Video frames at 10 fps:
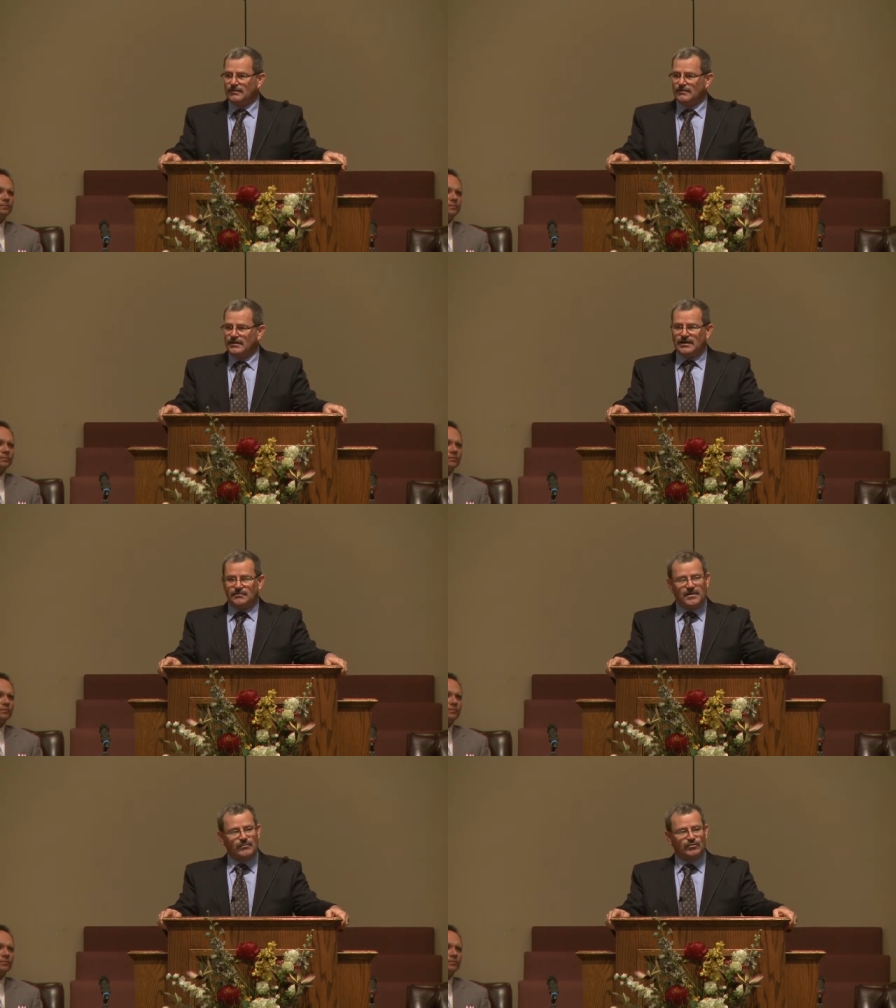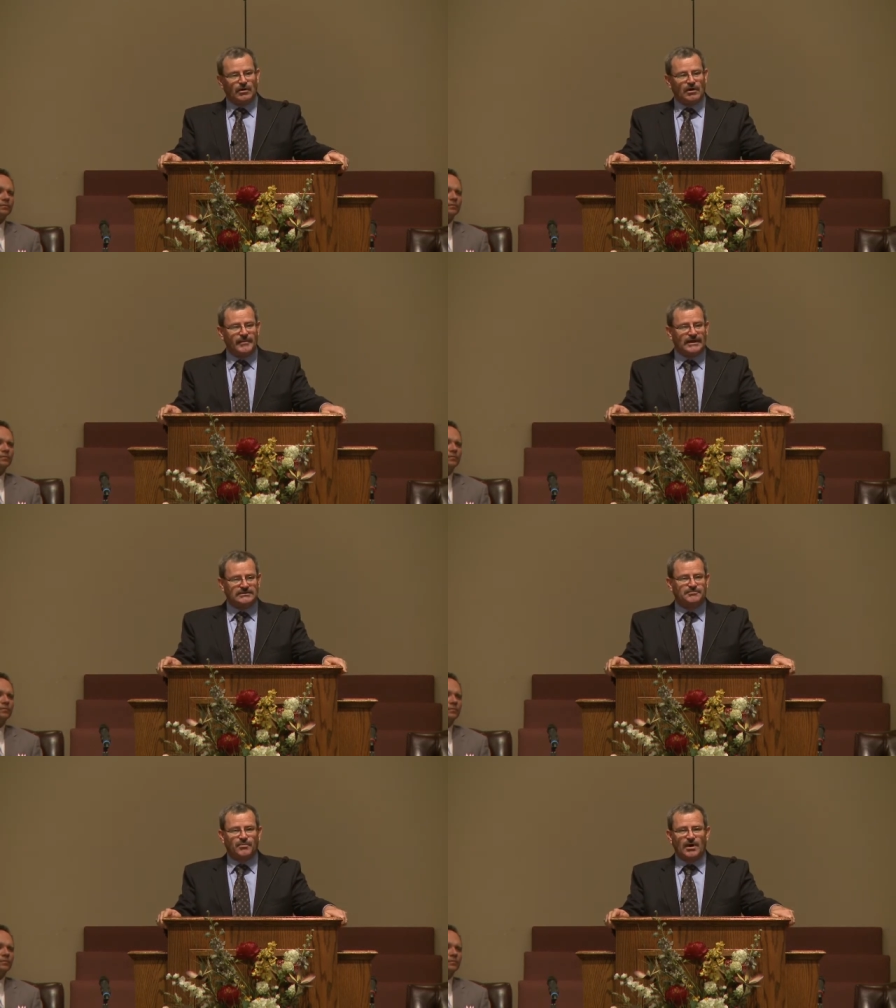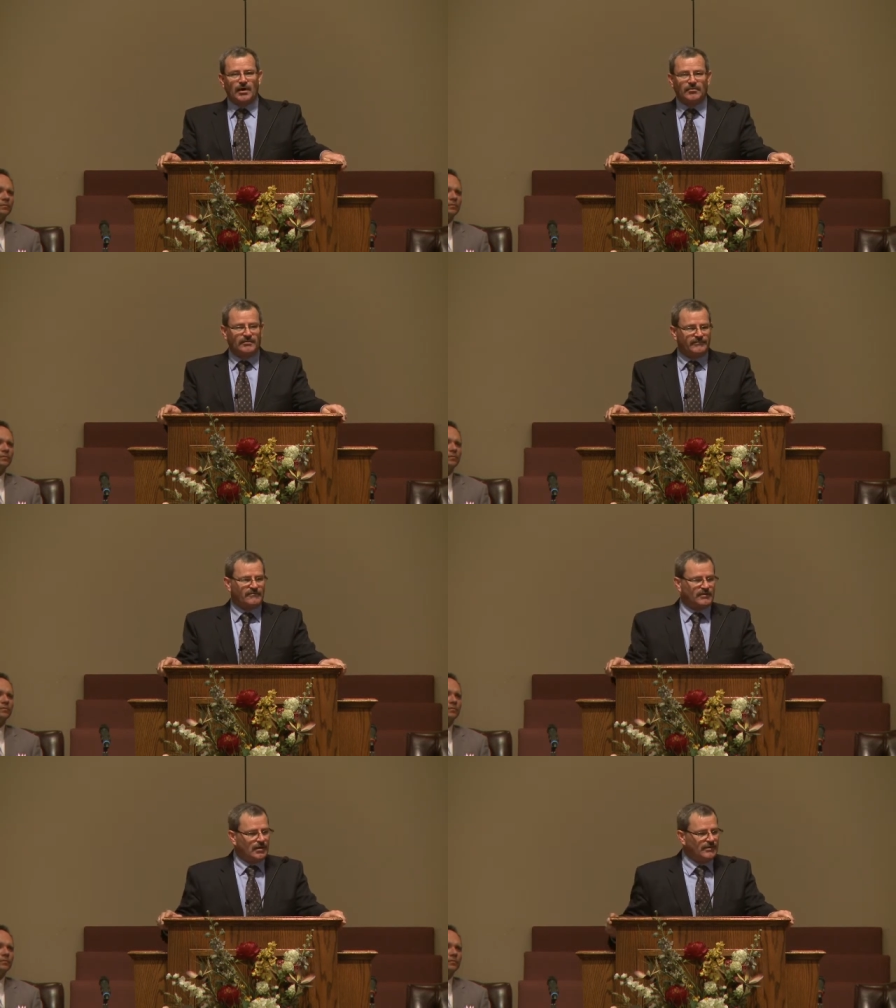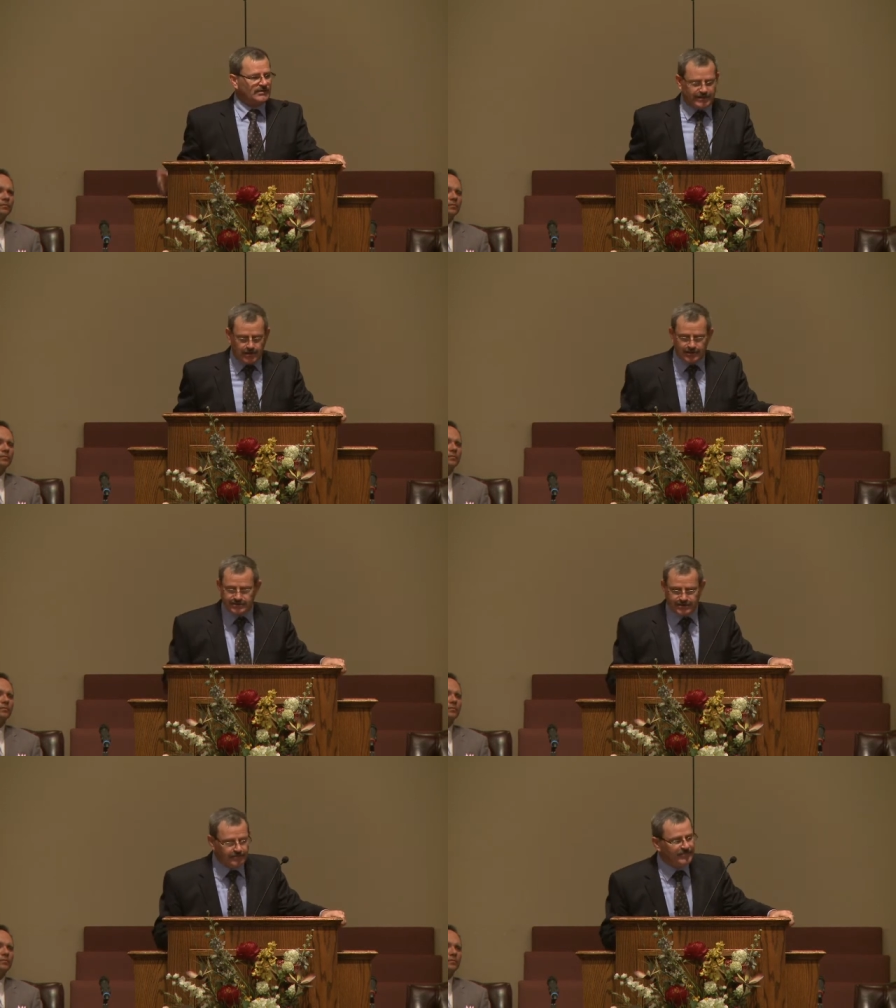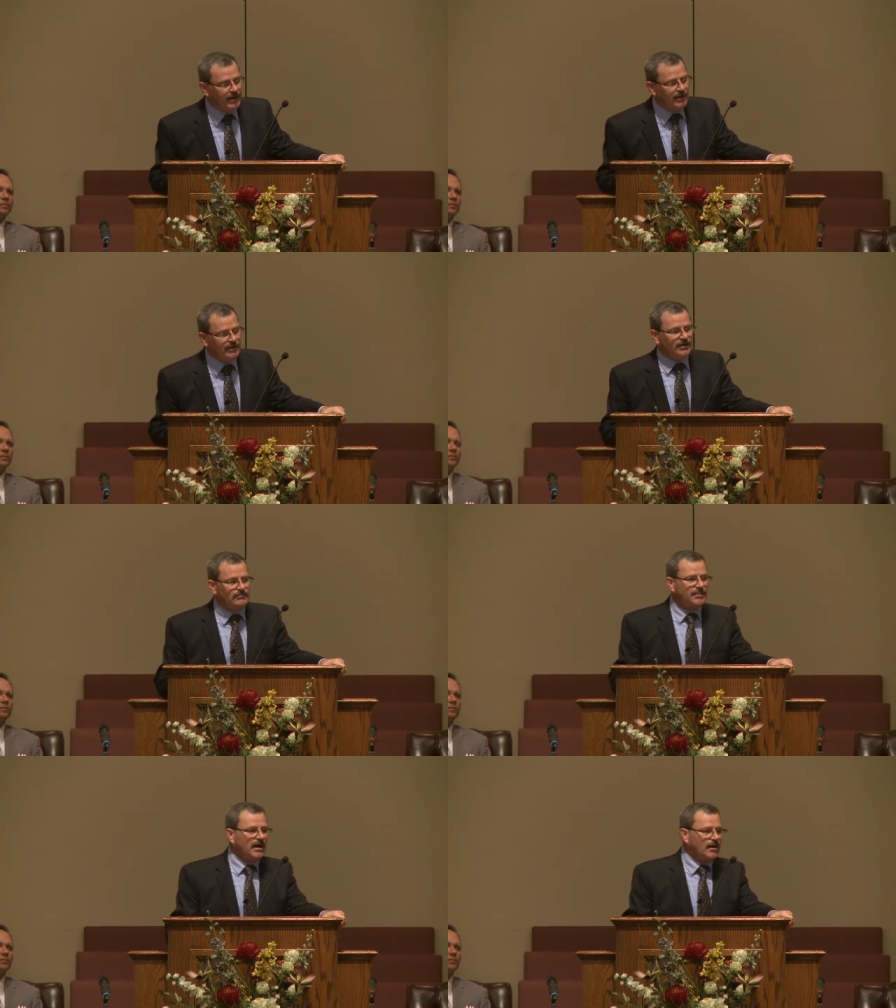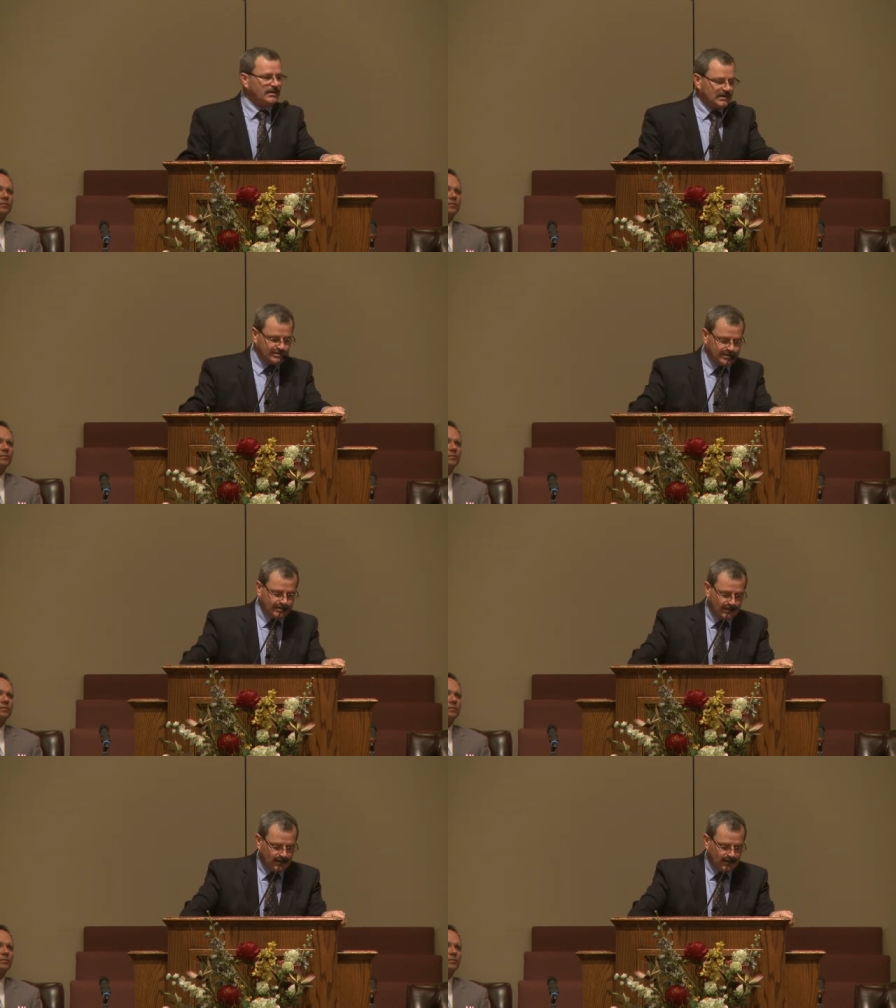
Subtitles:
Now, people talk about this problem of Islamic terrorists in America and bombings and